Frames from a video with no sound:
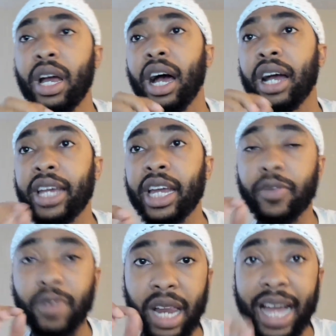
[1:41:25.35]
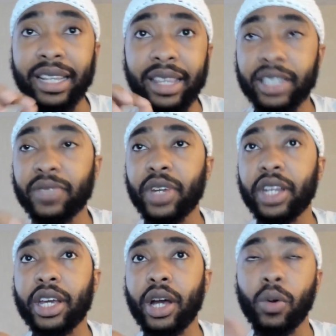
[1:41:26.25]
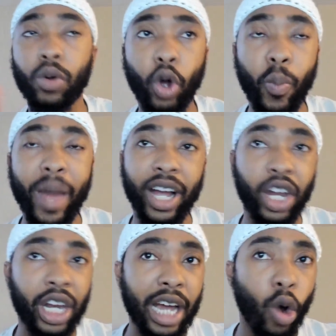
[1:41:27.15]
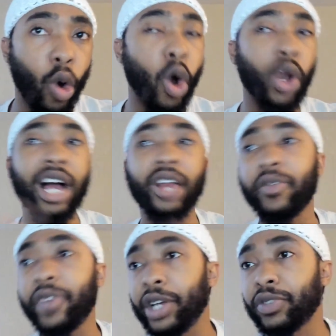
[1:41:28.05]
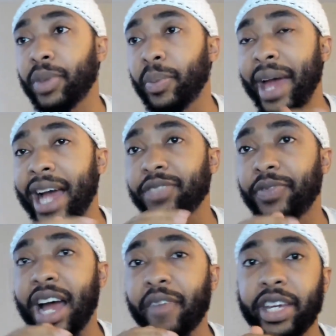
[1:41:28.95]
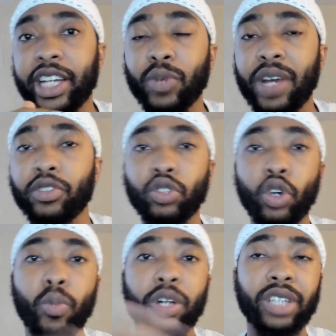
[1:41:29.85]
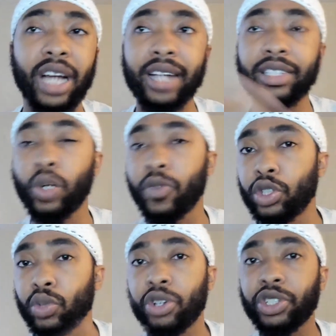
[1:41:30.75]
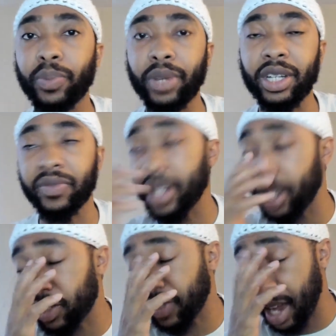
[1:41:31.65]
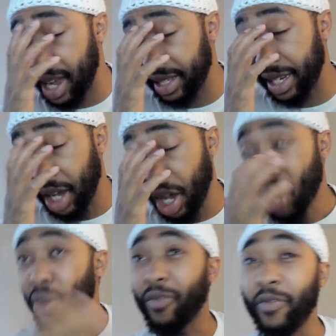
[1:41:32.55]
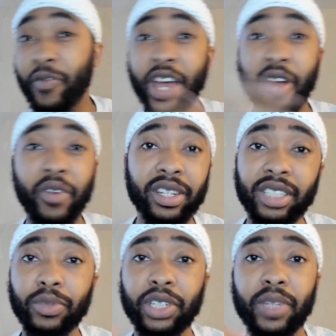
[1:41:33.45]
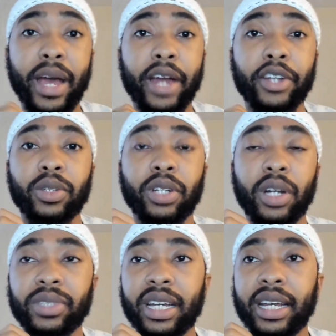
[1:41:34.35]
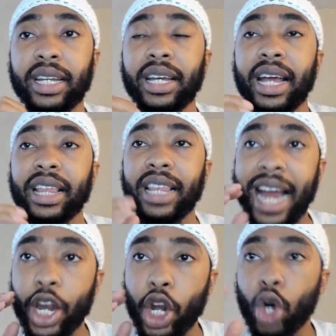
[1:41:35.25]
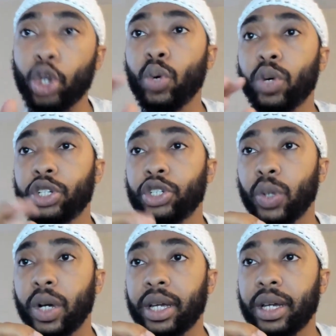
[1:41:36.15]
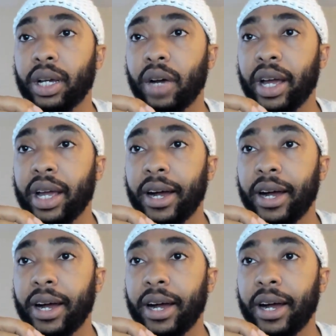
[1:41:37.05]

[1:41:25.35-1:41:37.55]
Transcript: Again, if you like this video, go back and look at all our other videos from the past 5 years. We have so much content, over 200 plus videos of content on various subject matters, you know what I'm saying, that I know you will enjoy. All right.